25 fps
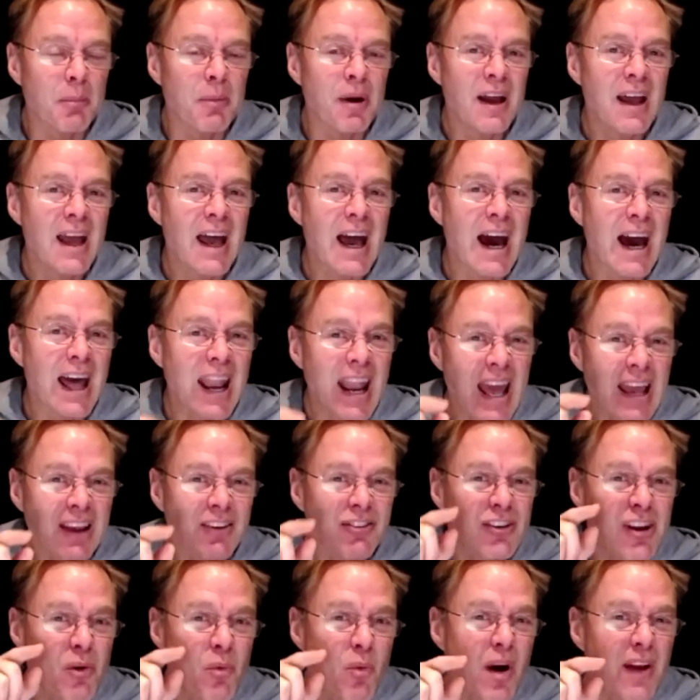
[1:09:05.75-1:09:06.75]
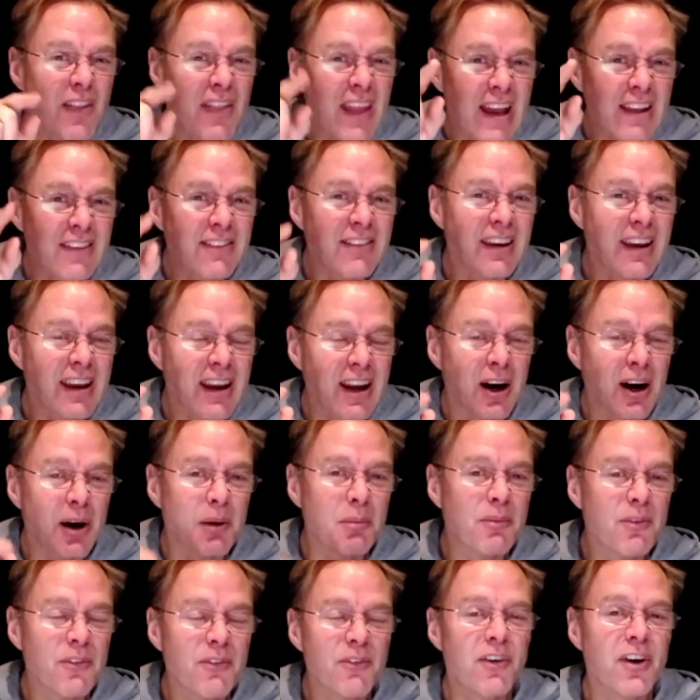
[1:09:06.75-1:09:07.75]
And actually, when that tick up
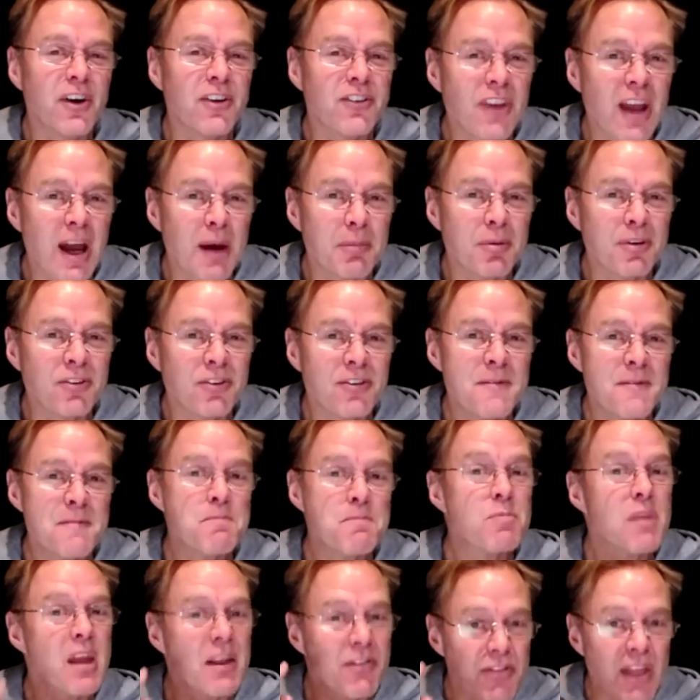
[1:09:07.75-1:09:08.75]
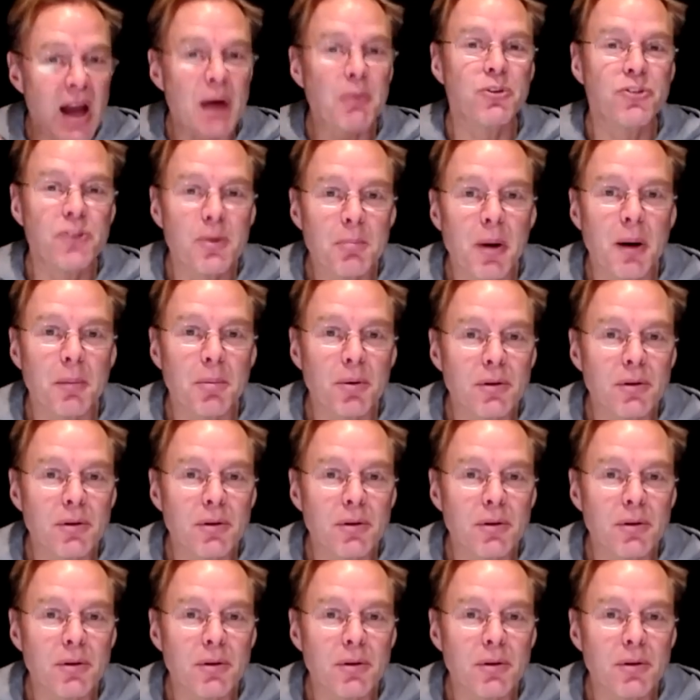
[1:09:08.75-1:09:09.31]
first happened, that was a bubble.